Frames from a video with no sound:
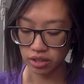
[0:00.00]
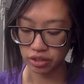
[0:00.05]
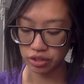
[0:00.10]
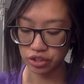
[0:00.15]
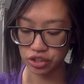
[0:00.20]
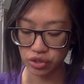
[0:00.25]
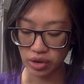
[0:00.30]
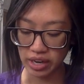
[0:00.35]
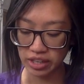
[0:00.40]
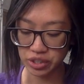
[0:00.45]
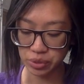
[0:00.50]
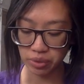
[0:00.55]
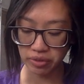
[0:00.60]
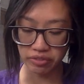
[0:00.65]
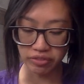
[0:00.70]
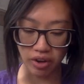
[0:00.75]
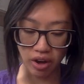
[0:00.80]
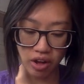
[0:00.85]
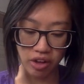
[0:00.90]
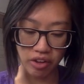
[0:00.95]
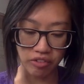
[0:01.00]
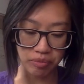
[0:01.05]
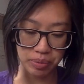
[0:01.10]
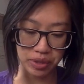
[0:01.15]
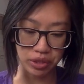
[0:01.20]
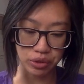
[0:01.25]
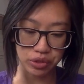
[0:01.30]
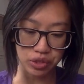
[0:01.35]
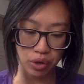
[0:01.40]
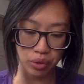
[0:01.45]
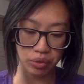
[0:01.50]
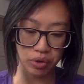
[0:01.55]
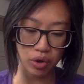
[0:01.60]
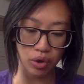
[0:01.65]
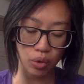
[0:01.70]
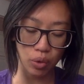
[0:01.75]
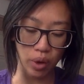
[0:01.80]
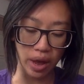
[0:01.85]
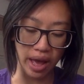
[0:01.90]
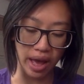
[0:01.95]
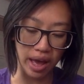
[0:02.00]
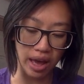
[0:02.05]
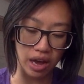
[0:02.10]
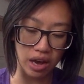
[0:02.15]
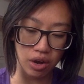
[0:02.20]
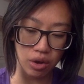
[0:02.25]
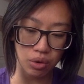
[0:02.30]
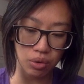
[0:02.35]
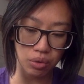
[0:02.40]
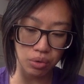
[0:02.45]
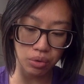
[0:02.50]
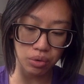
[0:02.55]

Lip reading: You're trying to evolve, but you don't know how.